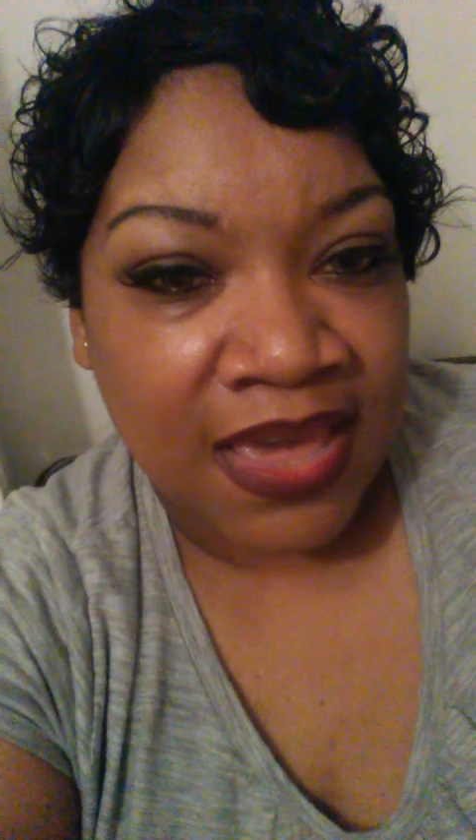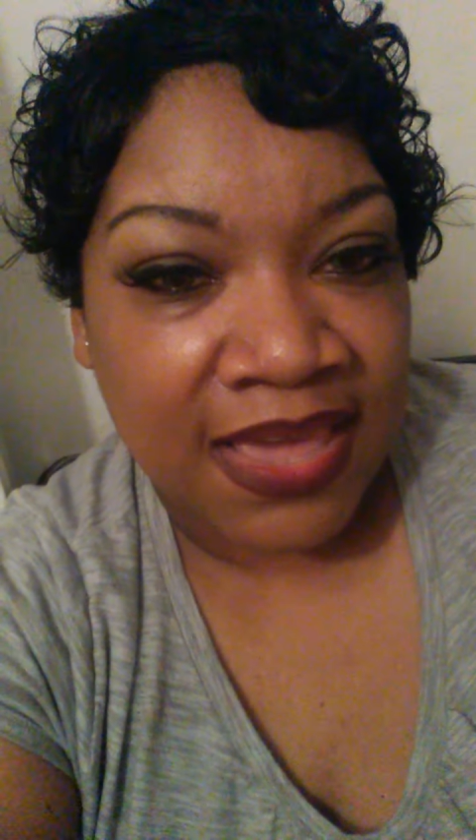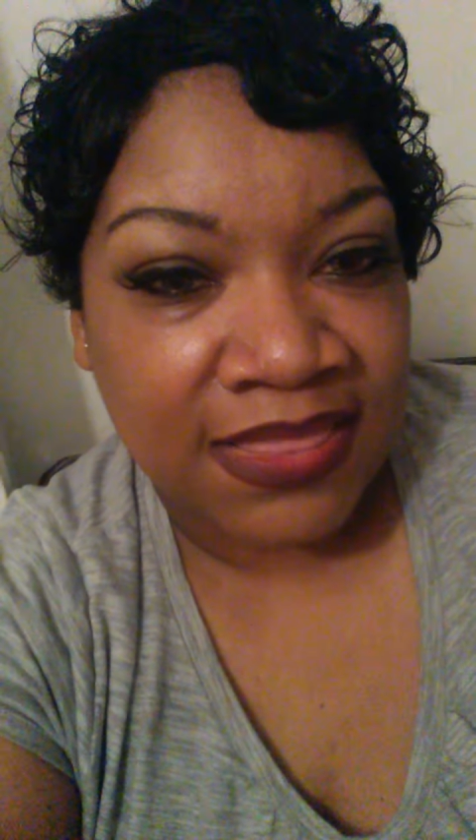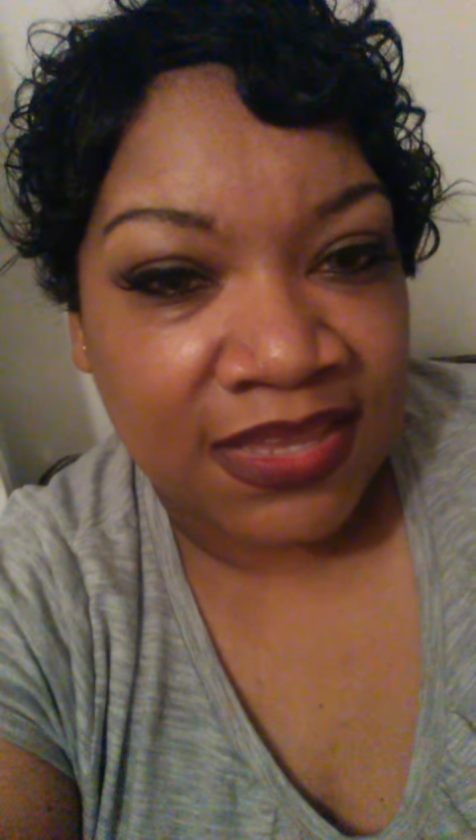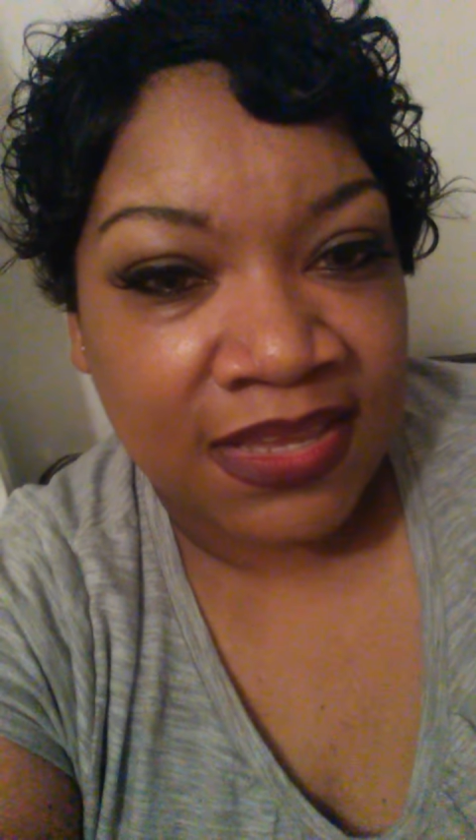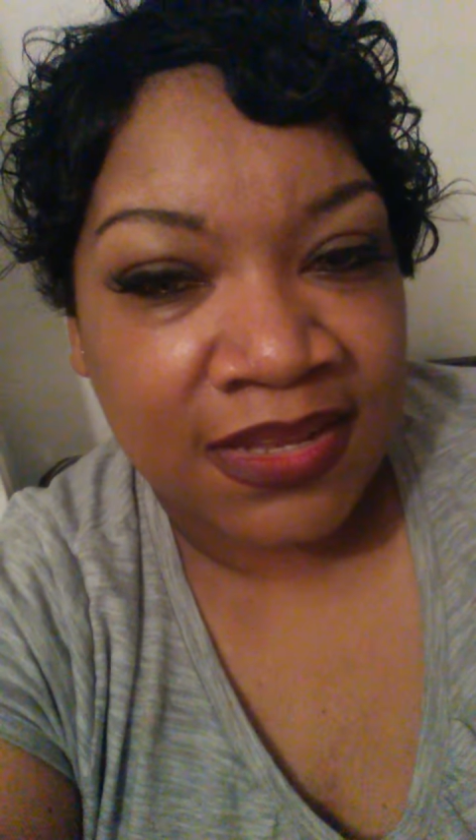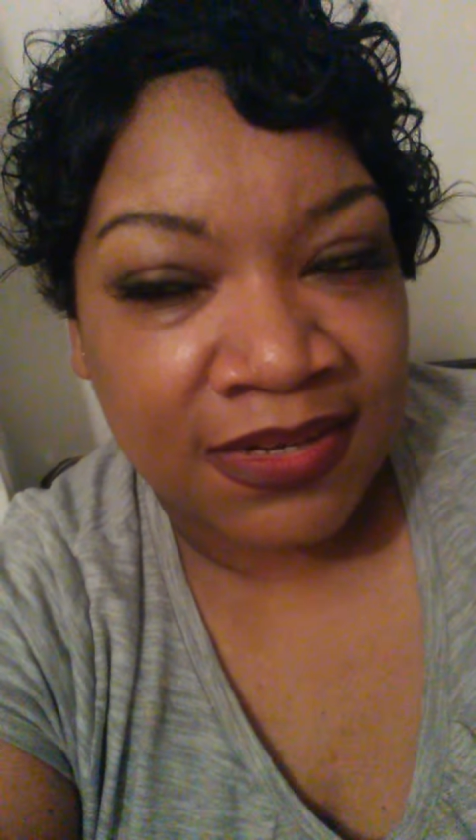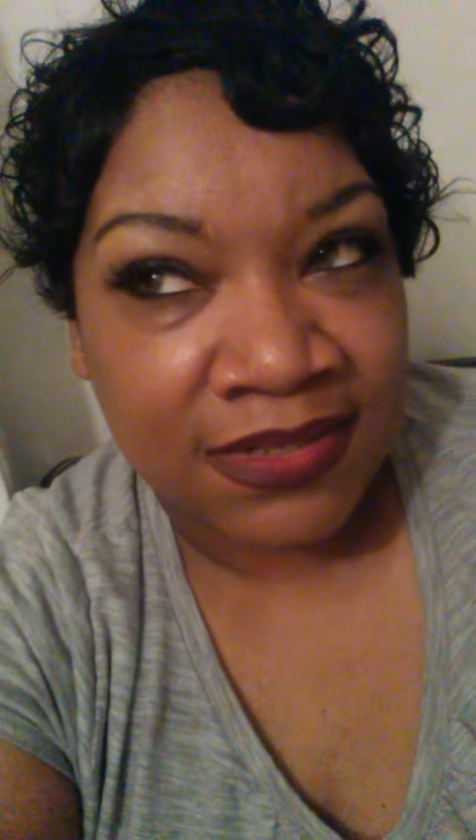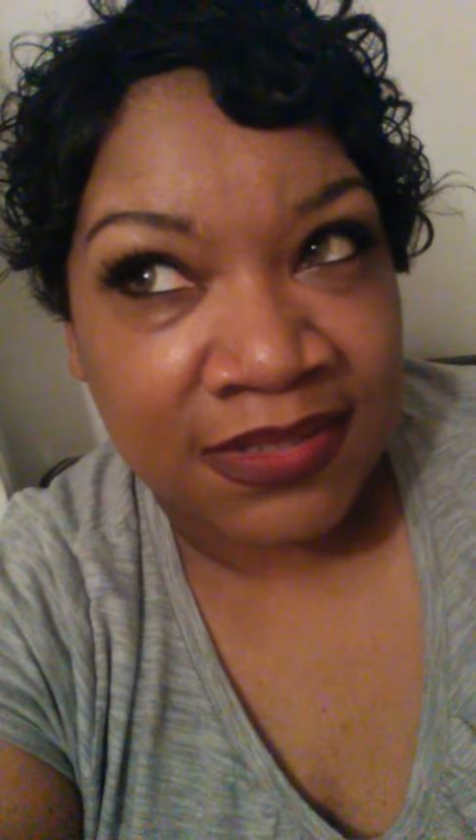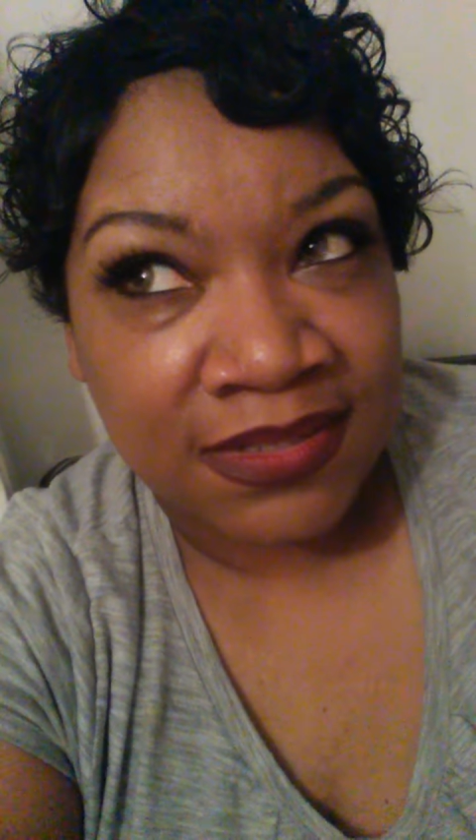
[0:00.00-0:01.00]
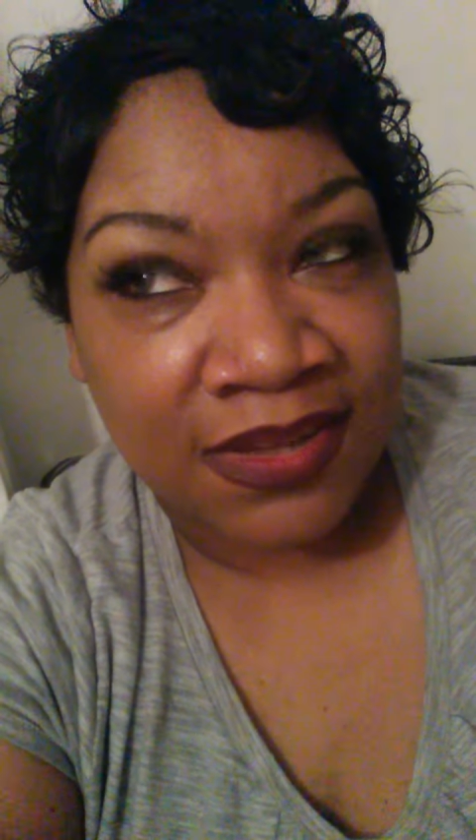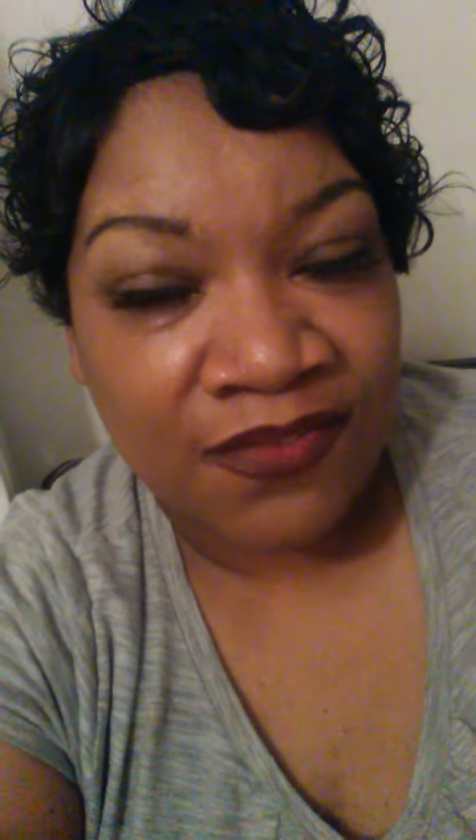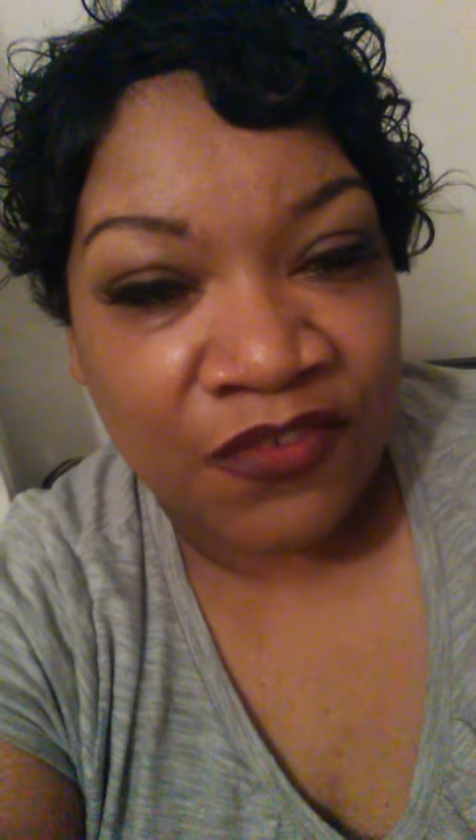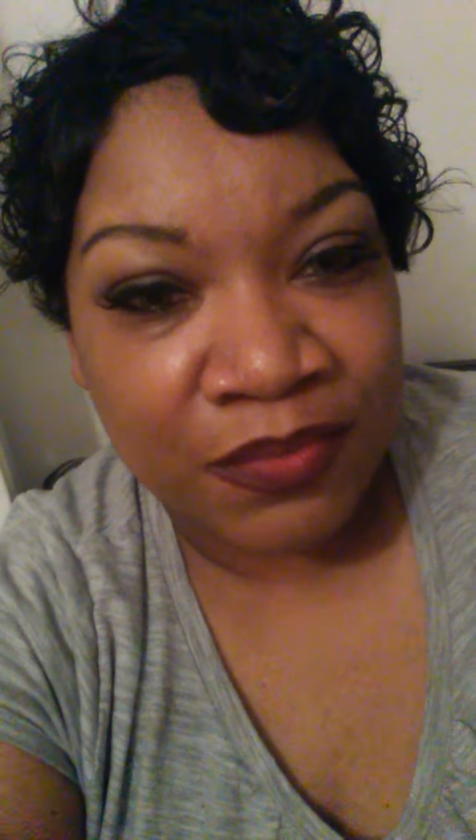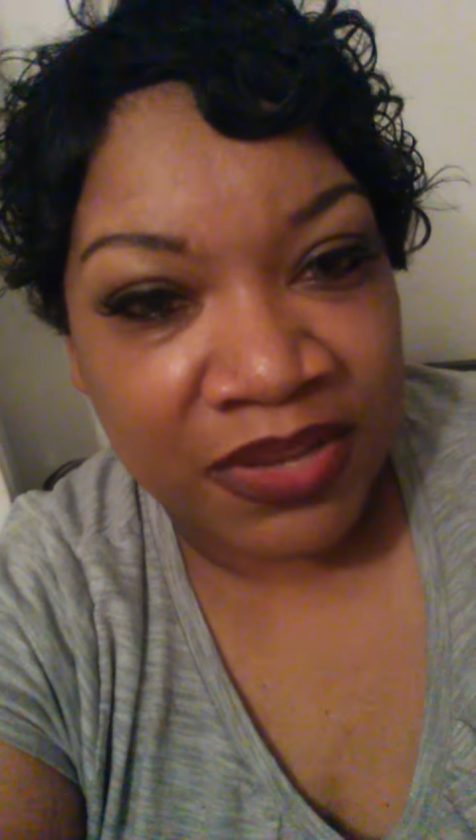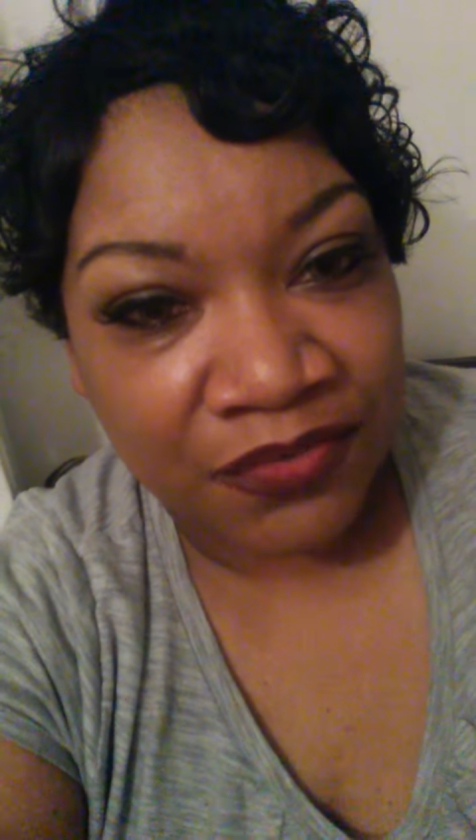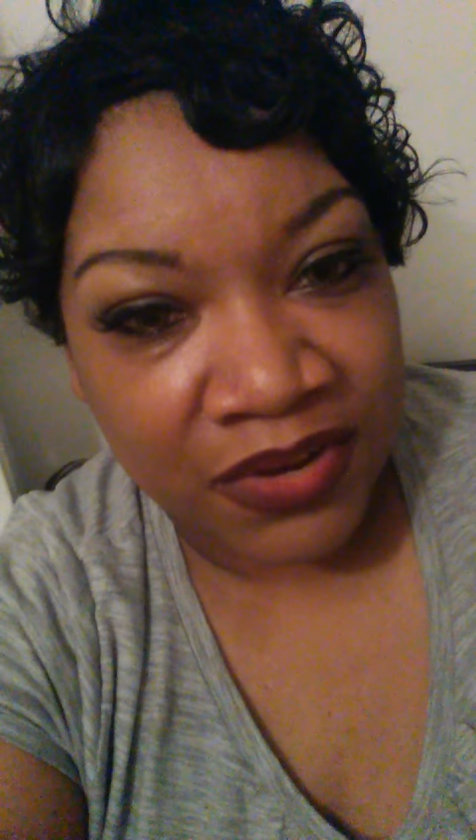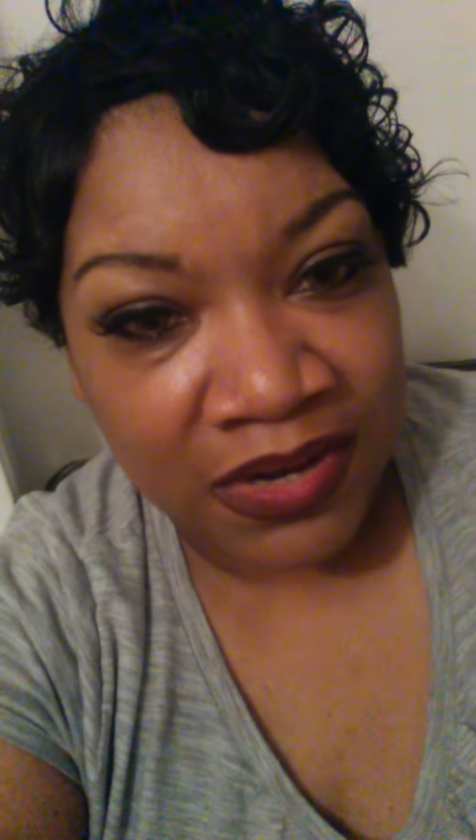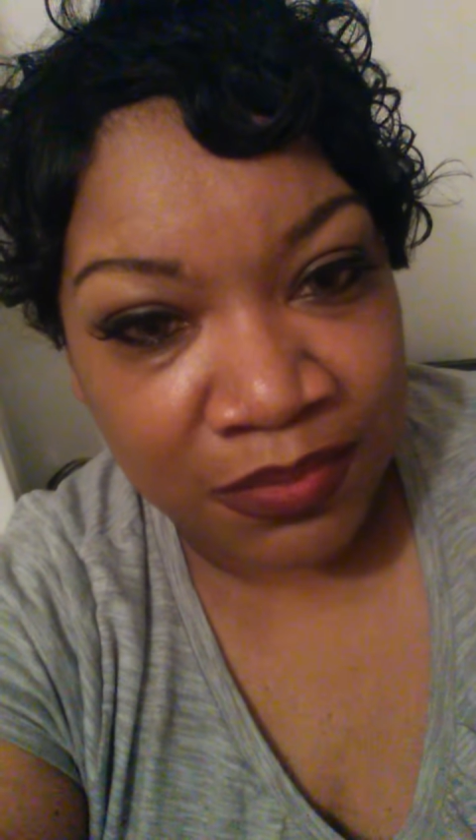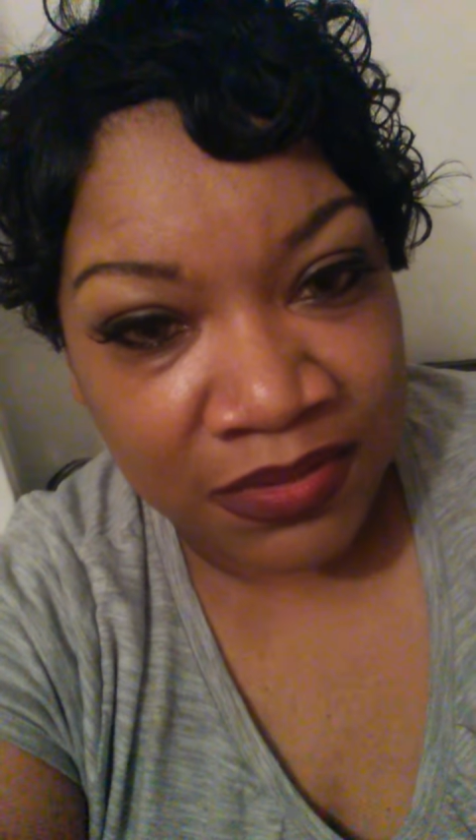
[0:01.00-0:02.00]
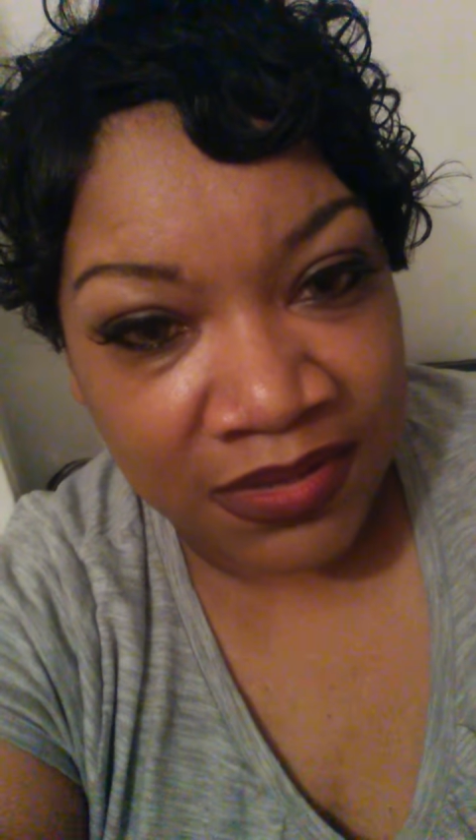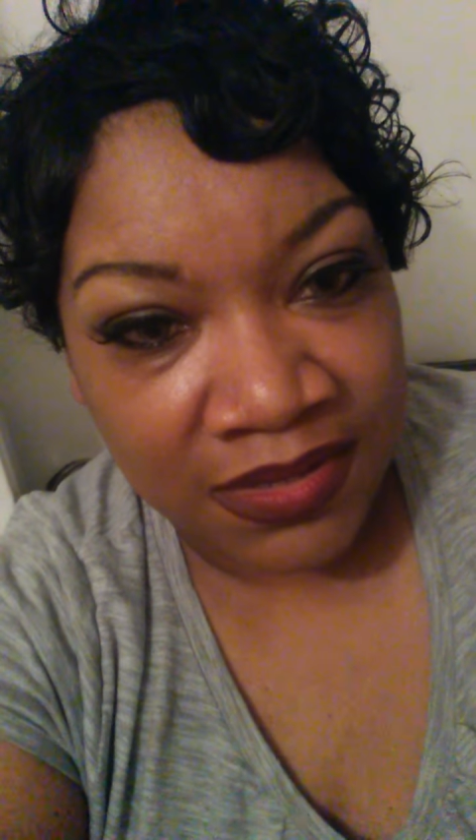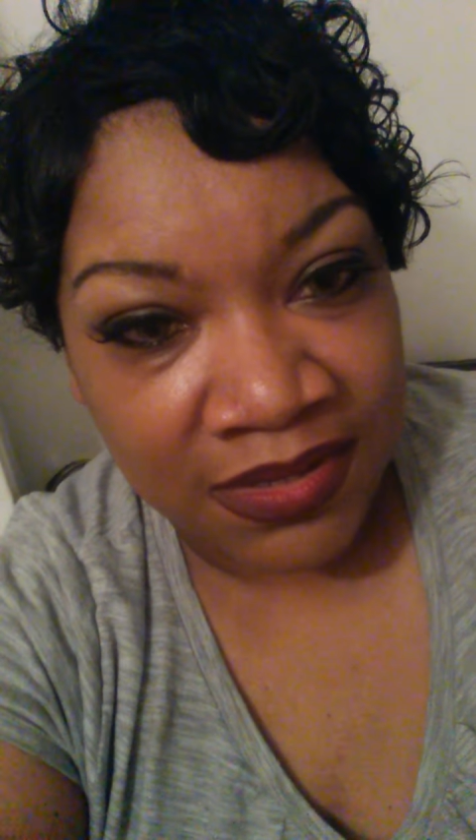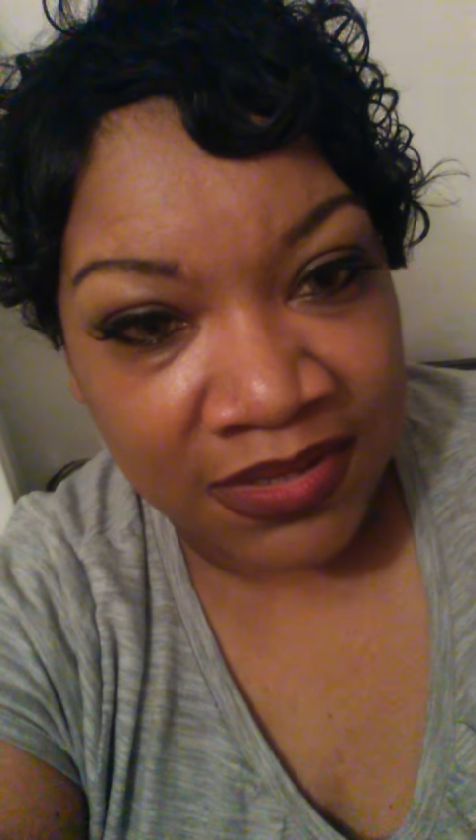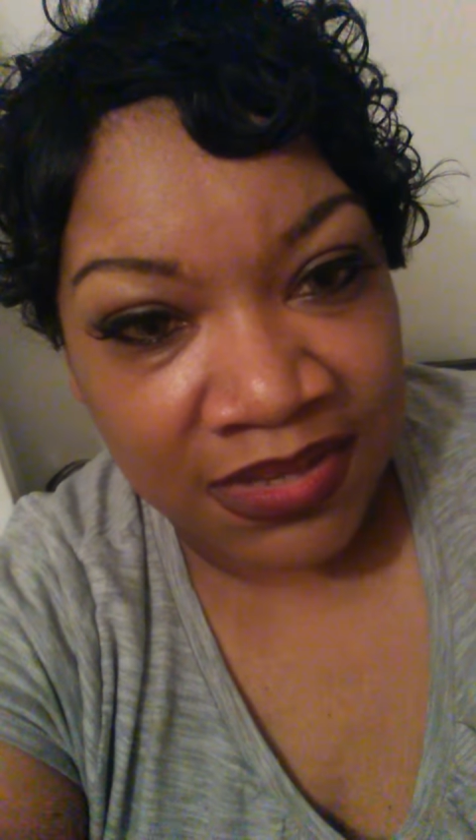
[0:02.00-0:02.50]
And then for me to read a book